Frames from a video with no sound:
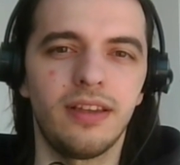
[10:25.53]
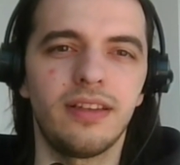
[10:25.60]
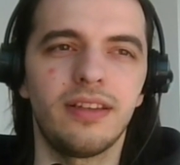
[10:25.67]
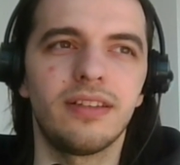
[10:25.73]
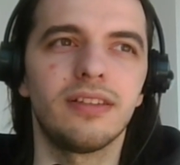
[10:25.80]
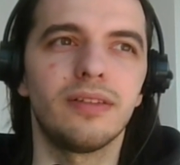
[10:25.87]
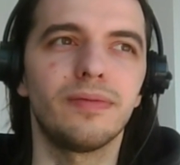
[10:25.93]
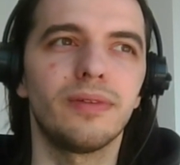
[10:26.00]

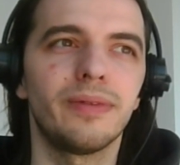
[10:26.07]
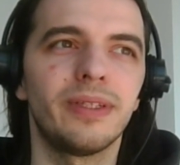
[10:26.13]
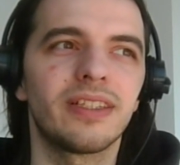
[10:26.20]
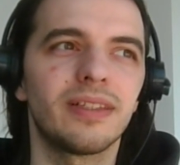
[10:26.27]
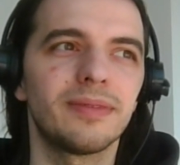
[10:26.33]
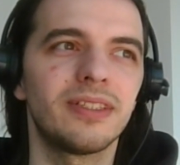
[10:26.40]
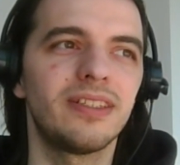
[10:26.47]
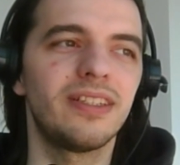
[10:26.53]
helpful when it
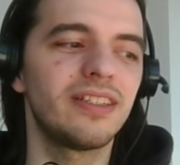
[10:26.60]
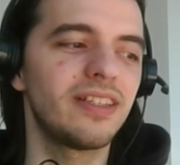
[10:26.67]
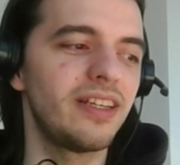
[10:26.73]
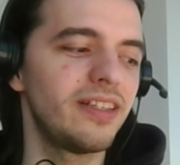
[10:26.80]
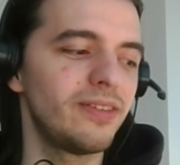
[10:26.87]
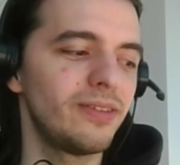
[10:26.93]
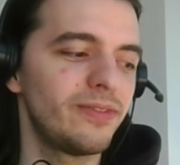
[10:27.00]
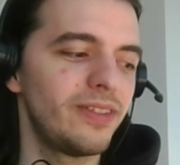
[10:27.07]
comes to that,
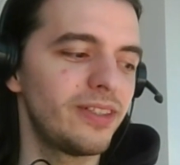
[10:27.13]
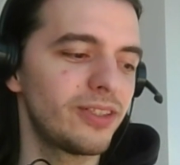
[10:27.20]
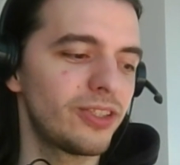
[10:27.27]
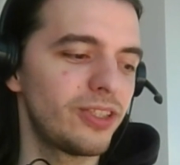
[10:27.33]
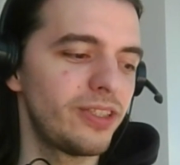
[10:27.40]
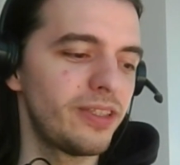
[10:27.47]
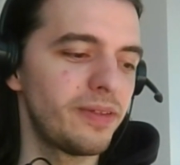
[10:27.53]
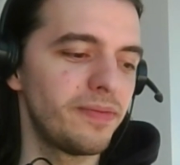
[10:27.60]
I don't think
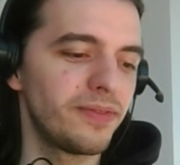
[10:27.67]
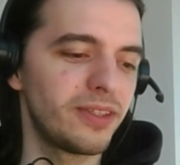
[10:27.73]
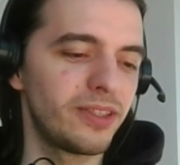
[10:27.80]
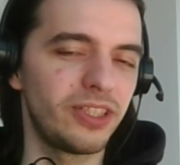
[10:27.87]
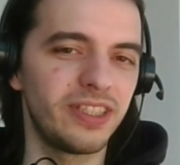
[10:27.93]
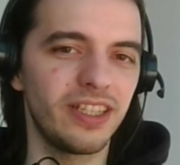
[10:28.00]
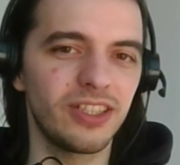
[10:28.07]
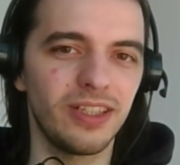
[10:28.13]

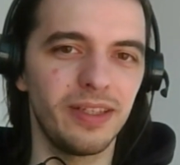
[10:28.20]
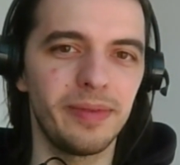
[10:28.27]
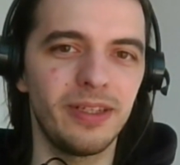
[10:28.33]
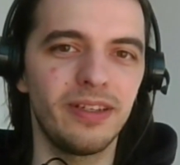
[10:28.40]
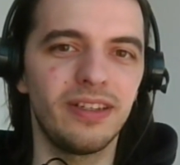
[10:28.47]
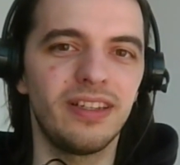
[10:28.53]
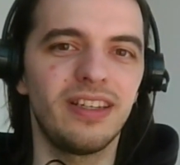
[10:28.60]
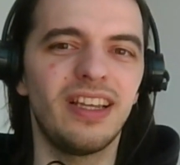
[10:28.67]
she's actually
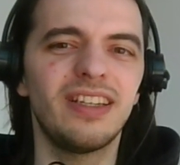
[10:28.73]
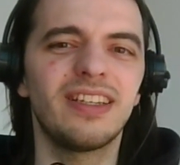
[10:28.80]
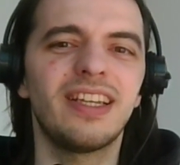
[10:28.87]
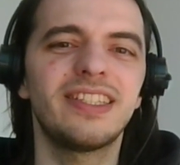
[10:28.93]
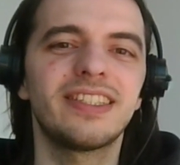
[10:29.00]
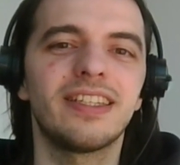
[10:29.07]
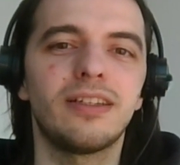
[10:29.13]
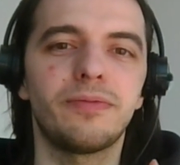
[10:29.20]
been
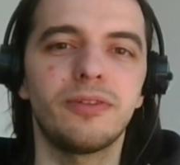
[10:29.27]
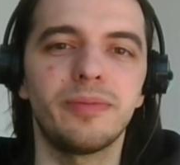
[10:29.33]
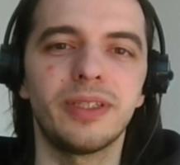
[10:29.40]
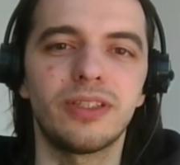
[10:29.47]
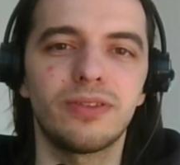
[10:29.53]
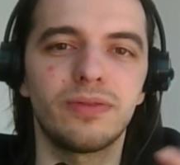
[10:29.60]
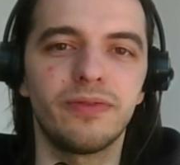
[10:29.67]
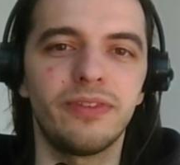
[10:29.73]
not just helpful
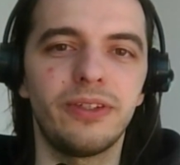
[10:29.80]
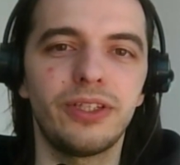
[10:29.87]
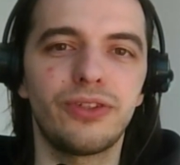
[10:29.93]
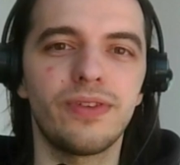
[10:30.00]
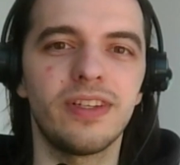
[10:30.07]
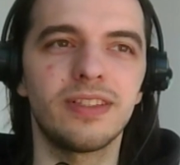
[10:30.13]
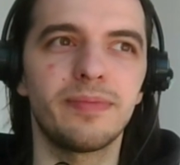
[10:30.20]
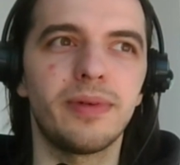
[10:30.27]
but very
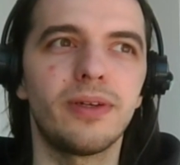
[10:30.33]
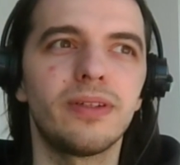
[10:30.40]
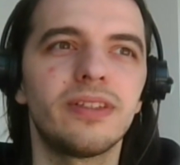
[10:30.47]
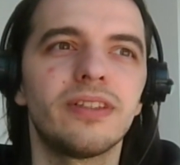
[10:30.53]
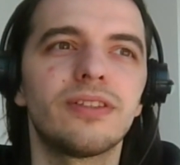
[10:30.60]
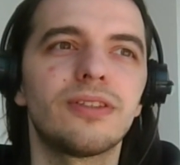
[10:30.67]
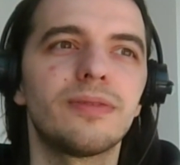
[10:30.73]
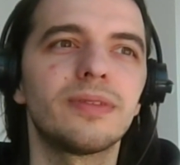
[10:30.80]
transparent
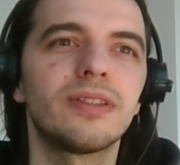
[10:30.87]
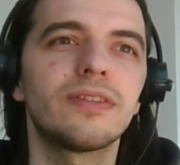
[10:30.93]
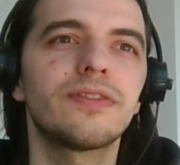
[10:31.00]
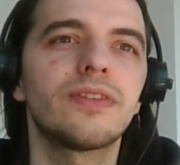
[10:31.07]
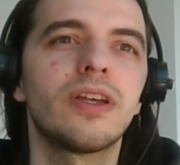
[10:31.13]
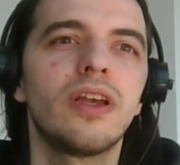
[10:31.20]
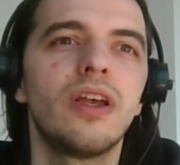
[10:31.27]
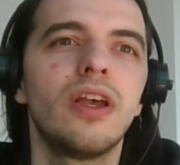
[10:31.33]
in terms
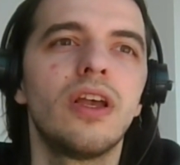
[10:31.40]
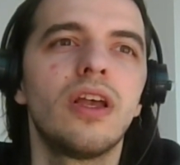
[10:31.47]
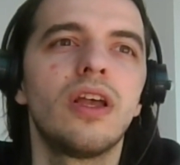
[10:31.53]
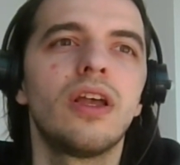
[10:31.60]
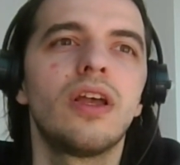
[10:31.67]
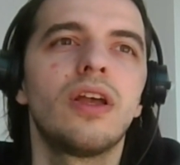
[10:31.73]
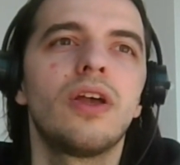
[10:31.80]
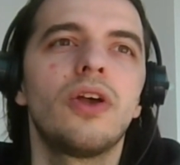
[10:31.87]
of
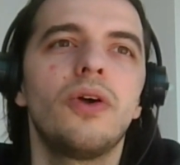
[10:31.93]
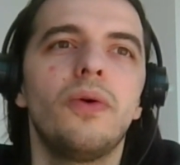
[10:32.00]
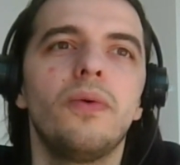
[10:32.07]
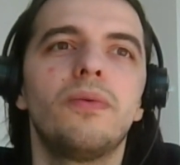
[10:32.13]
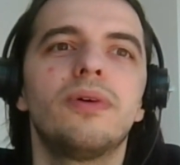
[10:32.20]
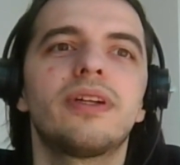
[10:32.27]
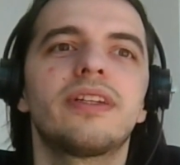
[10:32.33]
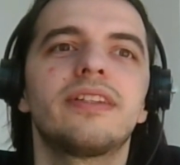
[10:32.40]

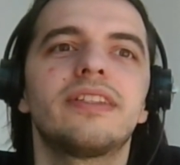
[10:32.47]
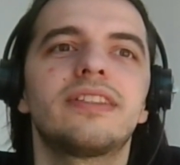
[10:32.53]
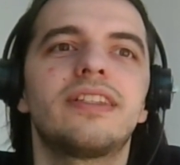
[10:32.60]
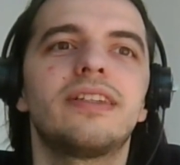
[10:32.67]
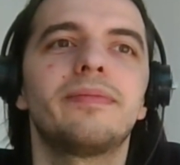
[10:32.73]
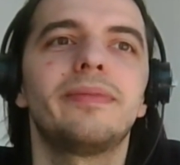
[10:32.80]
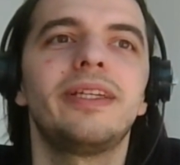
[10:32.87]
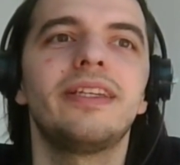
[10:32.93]
what it is
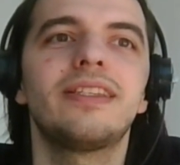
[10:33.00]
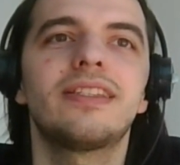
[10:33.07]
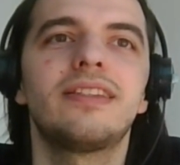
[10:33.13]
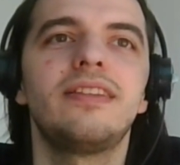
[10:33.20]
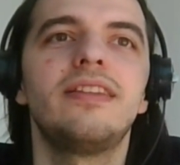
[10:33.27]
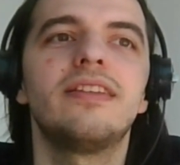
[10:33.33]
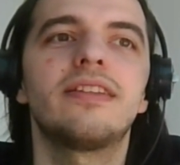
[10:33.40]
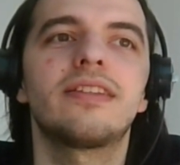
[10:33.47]
that makes
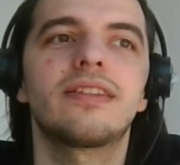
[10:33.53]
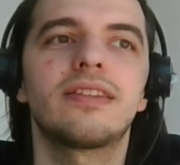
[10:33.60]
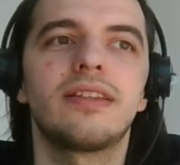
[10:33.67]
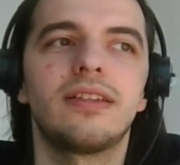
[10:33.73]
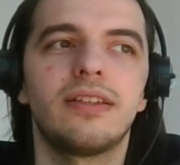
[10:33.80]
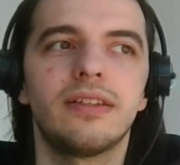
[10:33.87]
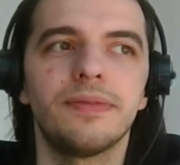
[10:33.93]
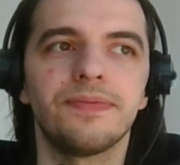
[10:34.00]
this
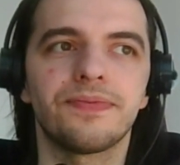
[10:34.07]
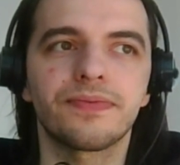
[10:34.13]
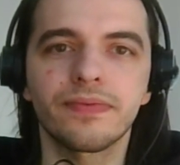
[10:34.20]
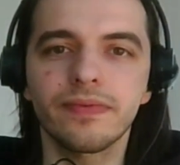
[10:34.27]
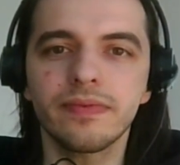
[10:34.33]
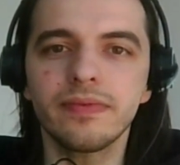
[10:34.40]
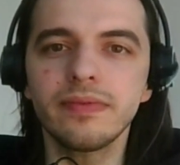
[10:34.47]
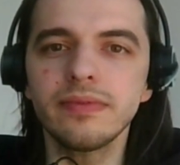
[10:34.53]

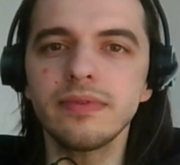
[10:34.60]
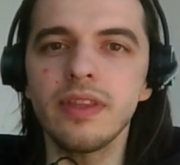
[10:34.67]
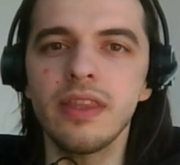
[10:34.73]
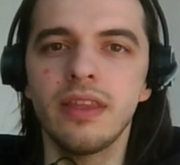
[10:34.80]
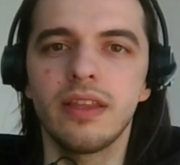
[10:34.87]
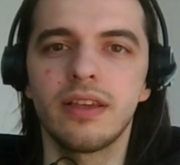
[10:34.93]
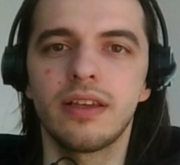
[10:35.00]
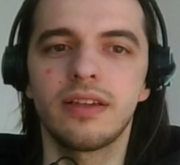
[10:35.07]

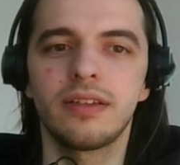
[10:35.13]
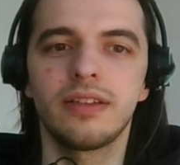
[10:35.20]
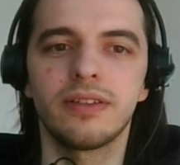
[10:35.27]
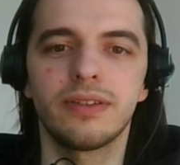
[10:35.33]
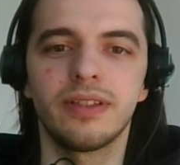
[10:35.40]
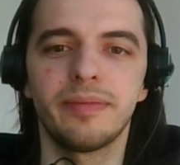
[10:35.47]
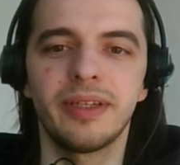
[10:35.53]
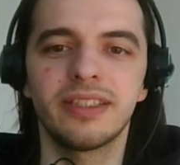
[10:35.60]

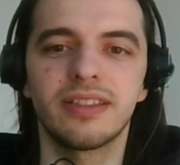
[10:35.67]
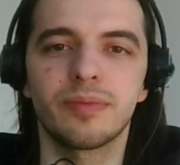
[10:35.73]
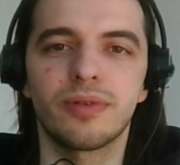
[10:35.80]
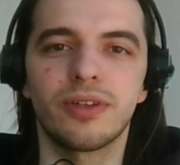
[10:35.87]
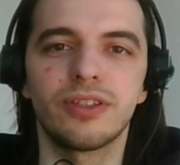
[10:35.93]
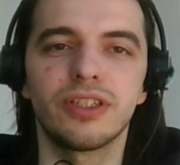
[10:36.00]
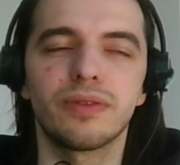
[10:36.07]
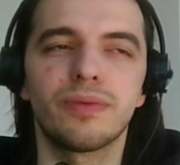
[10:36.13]
that makes this
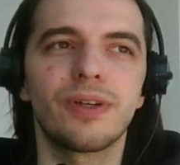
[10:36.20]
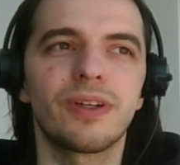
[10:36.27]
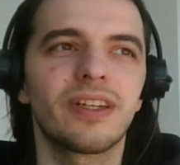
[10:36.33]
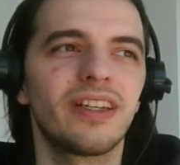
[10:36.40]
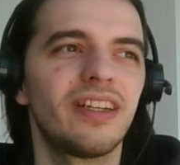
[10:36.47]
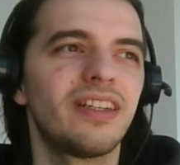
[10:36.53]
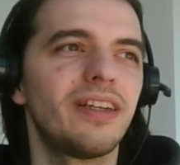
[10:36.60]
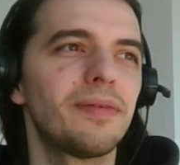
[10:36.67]
project
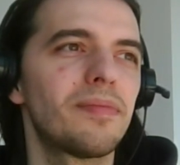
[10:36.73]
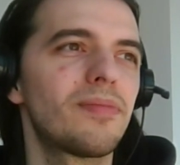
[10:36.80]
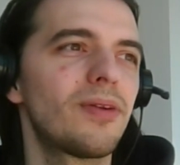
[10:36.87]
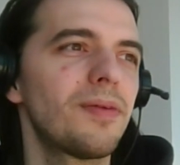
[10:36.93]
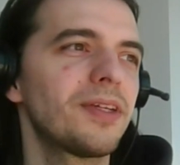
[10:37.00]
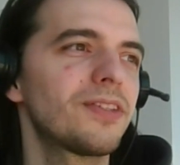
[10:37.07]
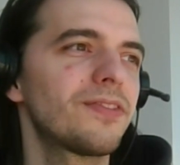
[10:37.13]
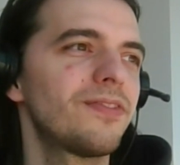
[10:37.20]
work. And I
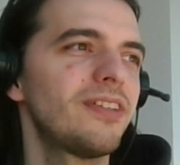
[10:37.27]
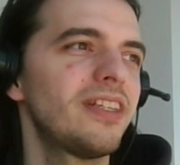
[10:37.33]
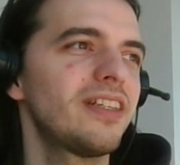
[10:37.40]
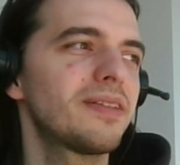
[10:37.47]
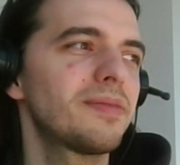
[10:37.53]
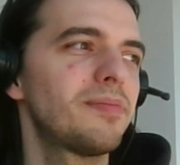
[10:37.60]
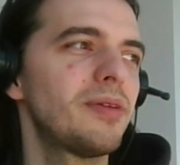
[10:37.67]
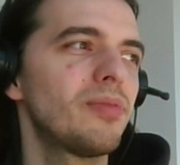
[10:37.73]
pretty much
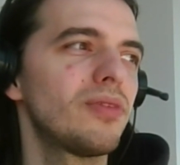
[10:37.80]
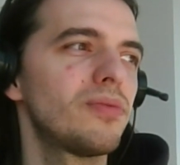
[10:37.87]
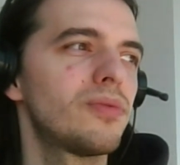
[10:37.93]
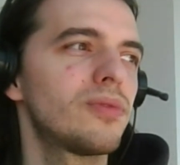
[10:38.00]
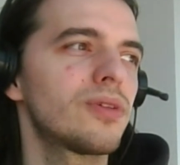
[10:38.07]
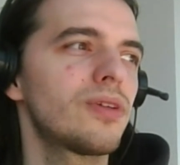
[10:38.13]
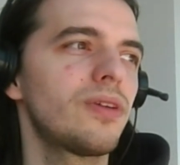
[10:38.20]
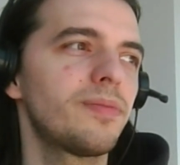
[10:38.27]
think people
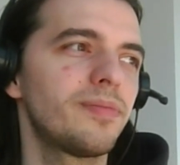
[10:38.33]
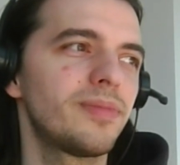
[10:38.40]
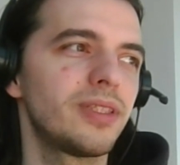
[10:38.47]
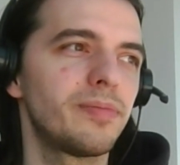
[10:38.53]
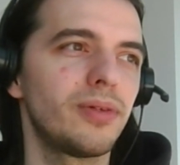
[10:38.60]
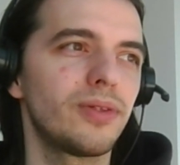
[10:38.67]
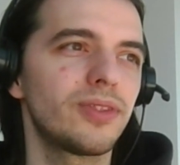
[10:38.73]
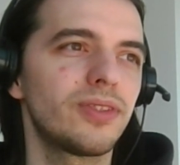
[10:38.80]
were
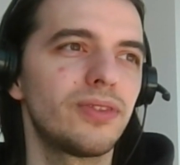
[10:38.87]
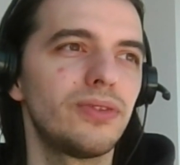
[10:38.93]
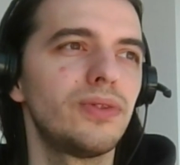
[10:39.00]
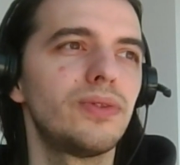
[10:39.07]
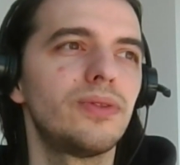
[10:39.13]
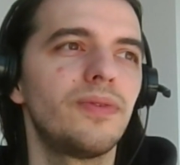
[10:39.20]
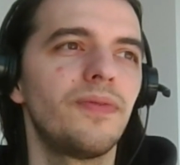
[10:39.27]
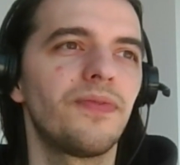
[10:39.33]
supposed
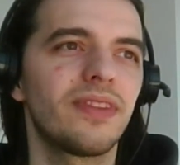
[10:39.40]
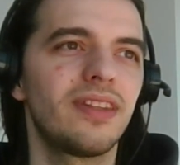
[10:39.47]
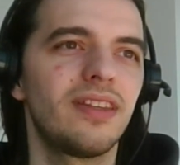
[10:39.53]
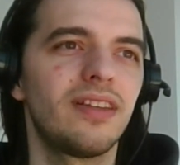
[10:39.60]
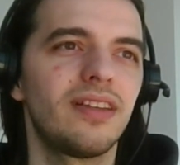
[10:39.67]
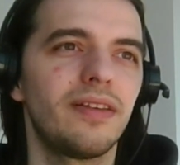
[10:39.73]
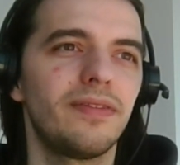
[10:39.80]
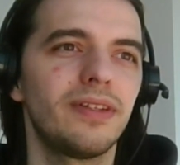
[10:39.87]
to,
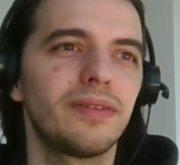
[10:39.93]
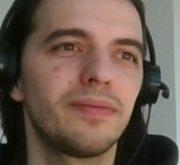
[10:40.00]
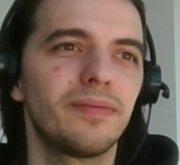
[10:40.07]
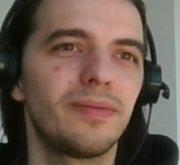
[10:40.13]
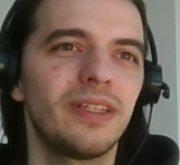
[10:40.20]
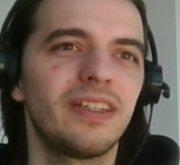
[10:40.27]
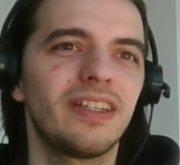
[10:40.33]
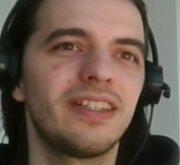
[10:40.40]
and I
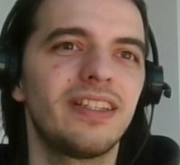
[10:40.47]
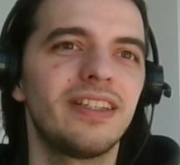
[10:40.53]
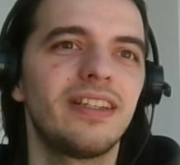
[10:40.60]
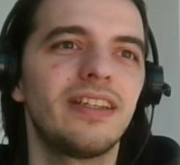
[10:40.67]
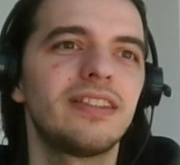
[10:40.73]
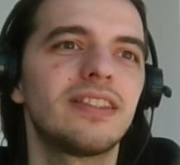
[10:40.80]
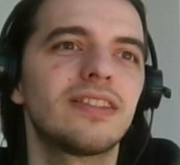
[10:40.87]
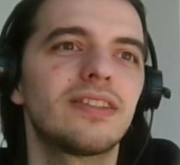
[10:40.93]
think it did
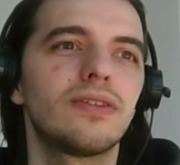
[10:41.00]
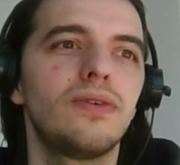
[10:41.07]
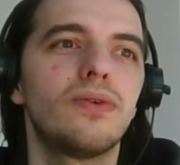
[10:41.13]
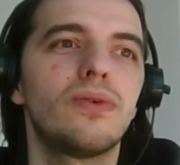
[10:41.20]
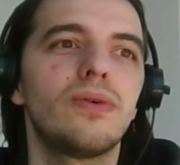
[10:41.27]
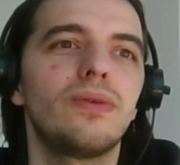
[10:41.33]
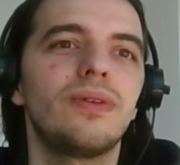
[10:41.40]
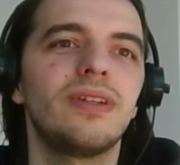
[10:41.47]
its
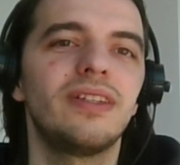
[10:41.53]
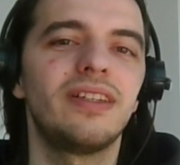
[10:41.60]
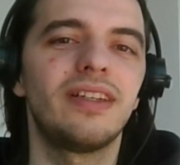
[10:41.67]
goal.